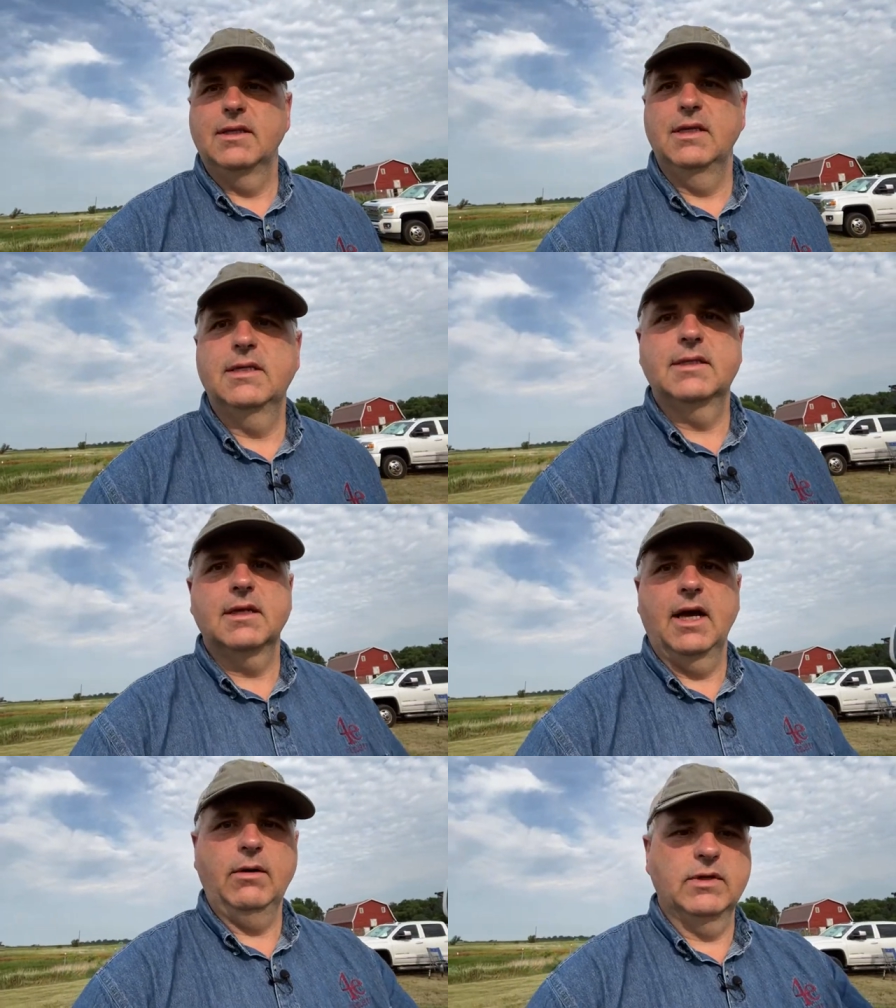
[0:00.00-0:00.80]
This
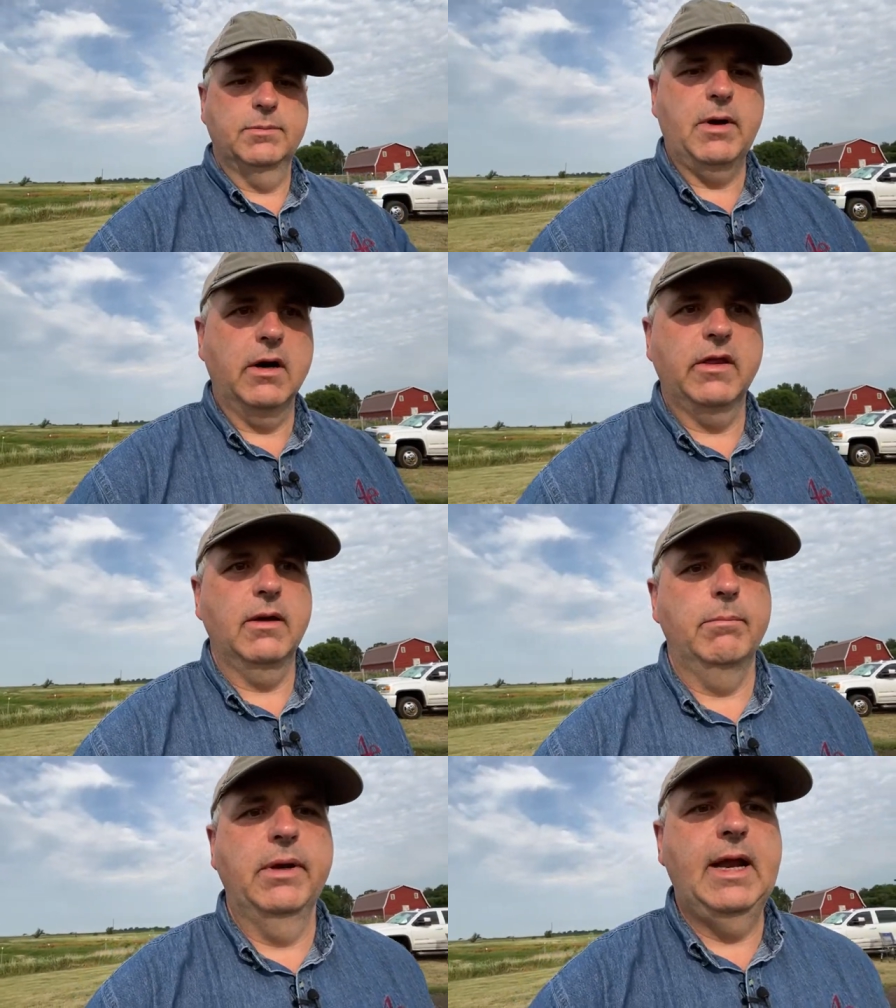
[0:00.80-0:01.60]
site was part of the
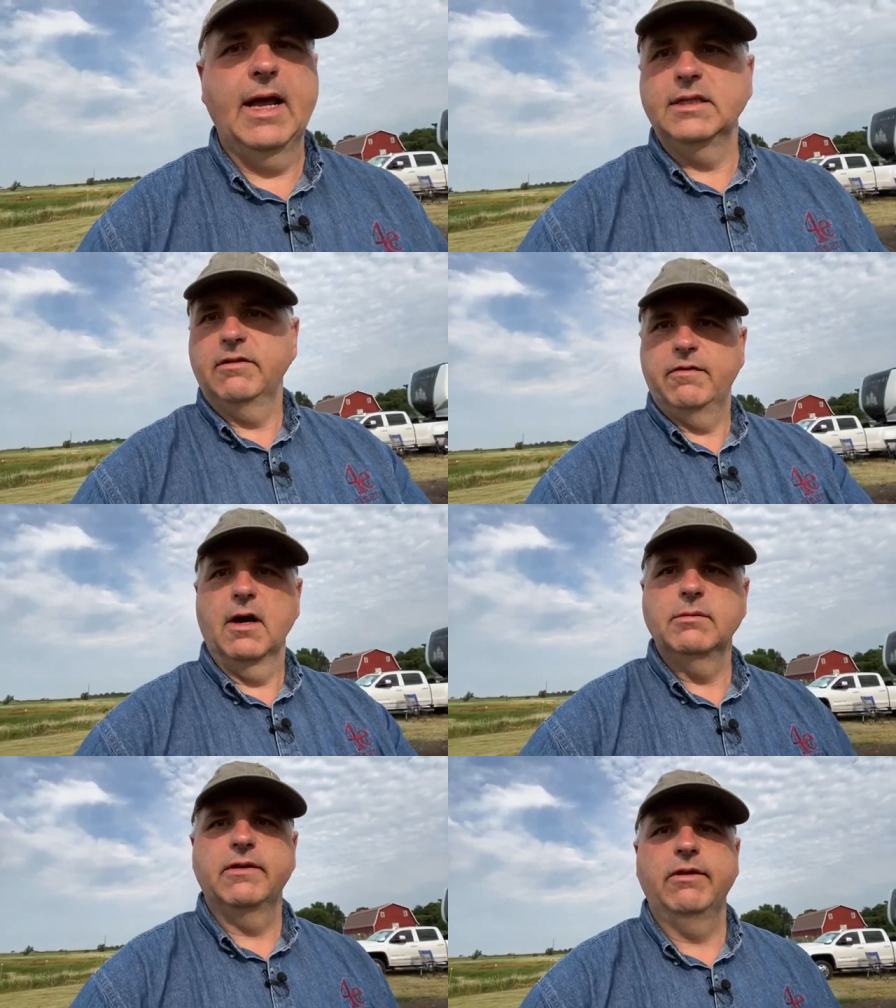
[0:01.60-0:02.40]
Bonanza
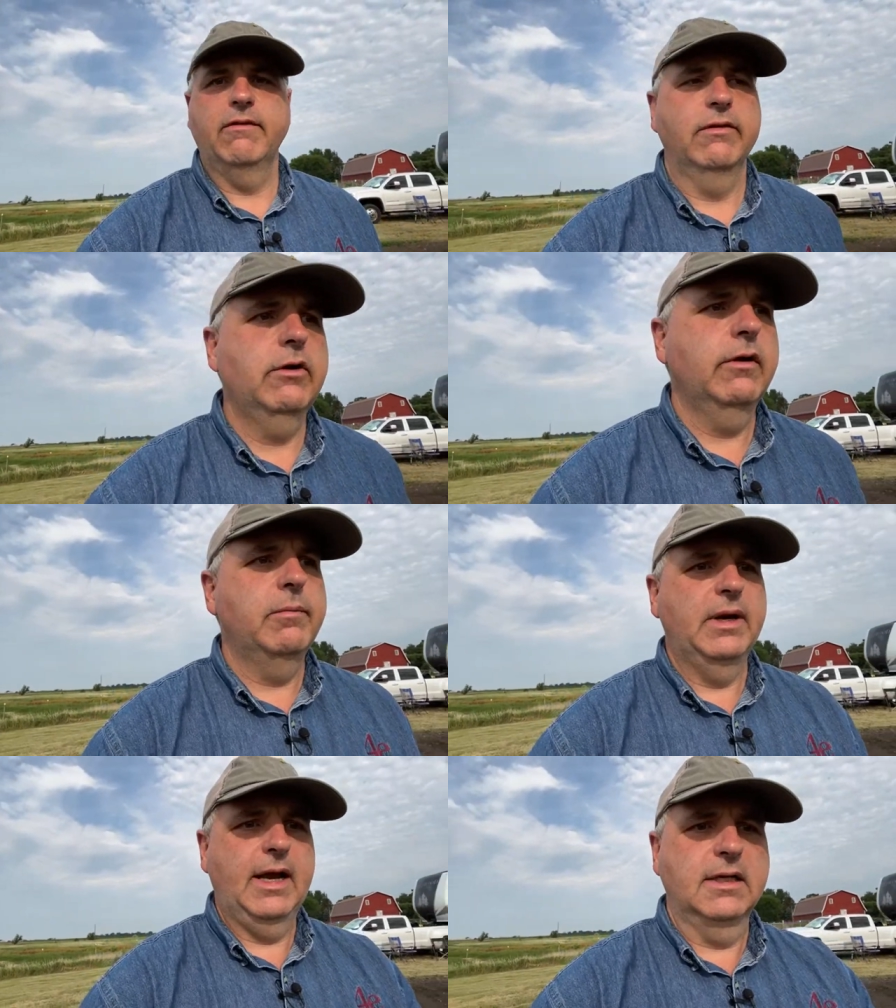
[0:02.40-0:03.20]
Farms. If you've ever heard of
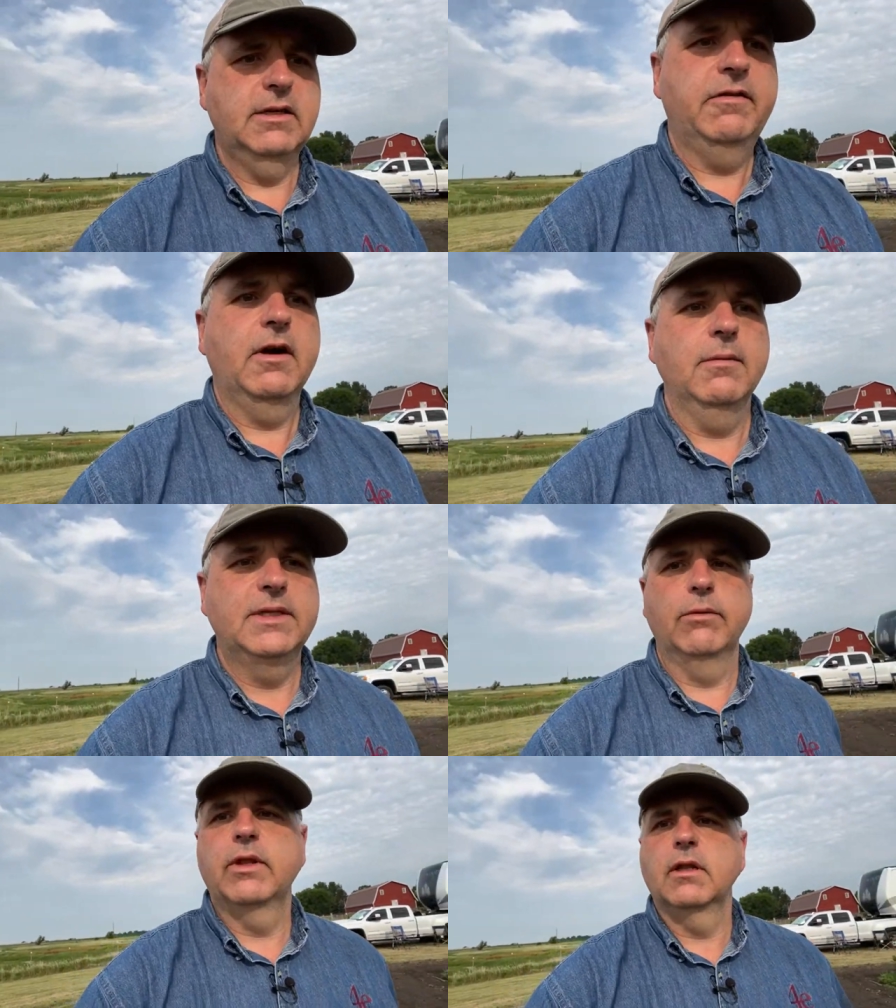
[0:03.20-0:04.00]
Bonanza Farms,
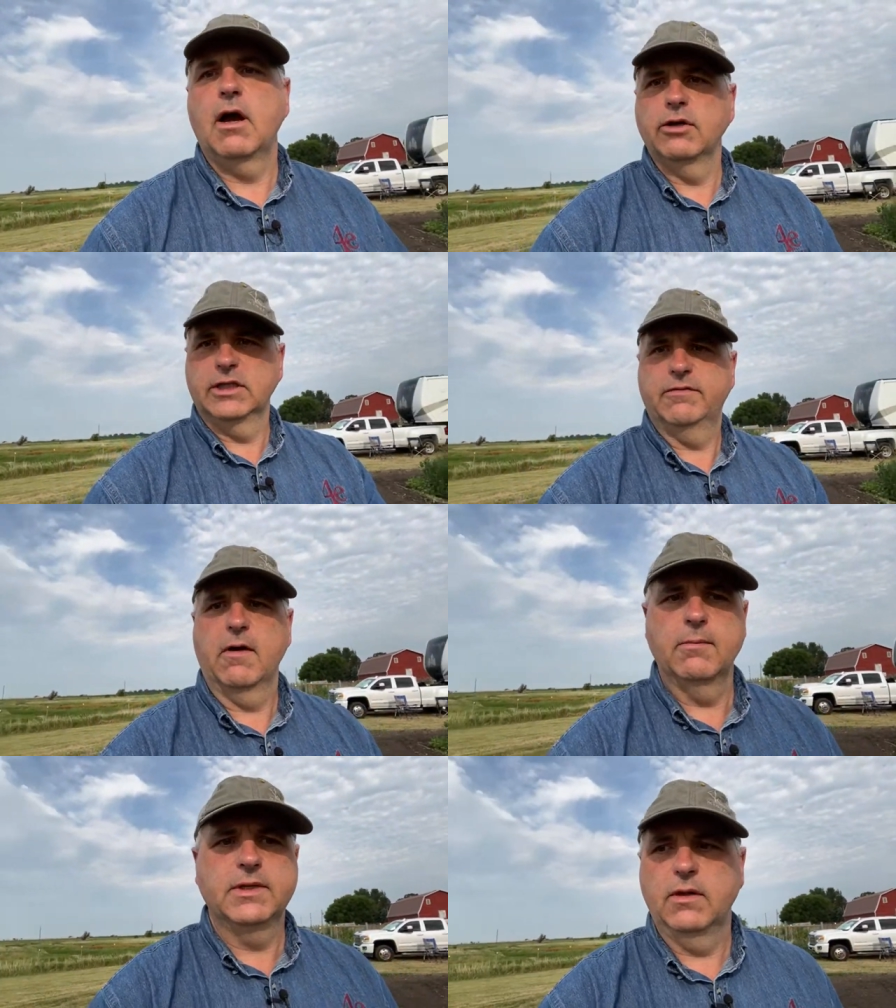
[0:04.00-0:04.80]
they were the largest
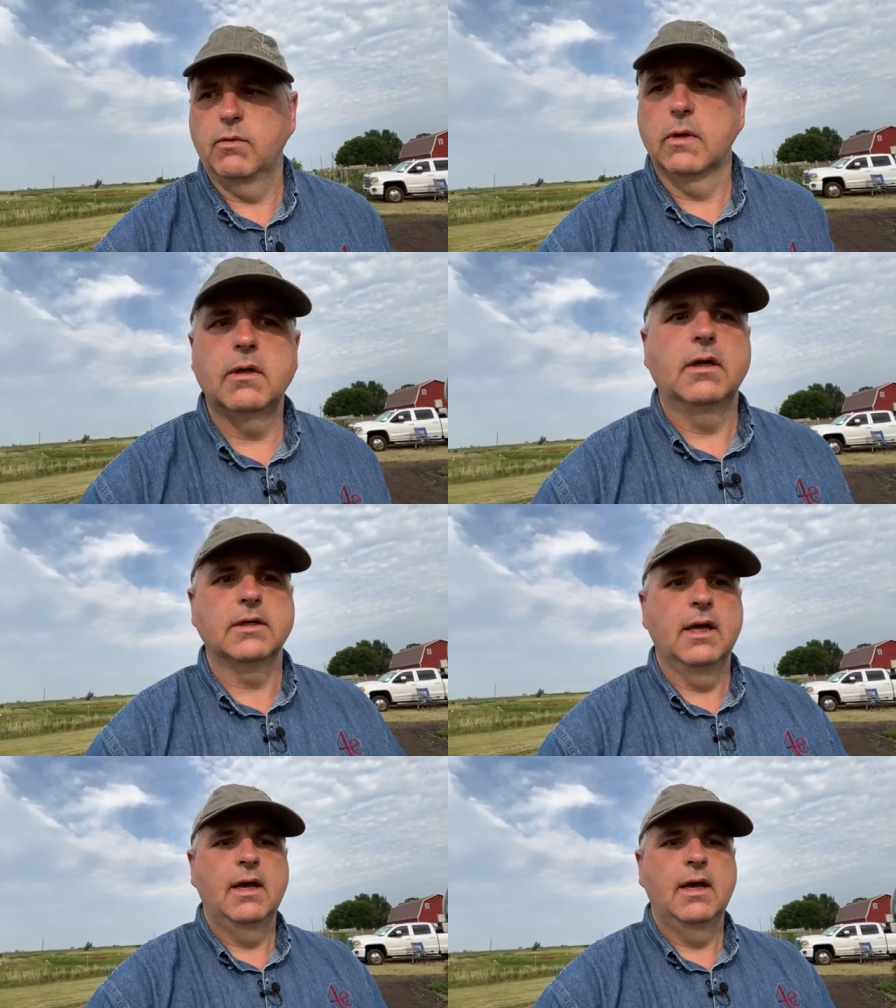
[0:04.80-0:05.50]
farms in the world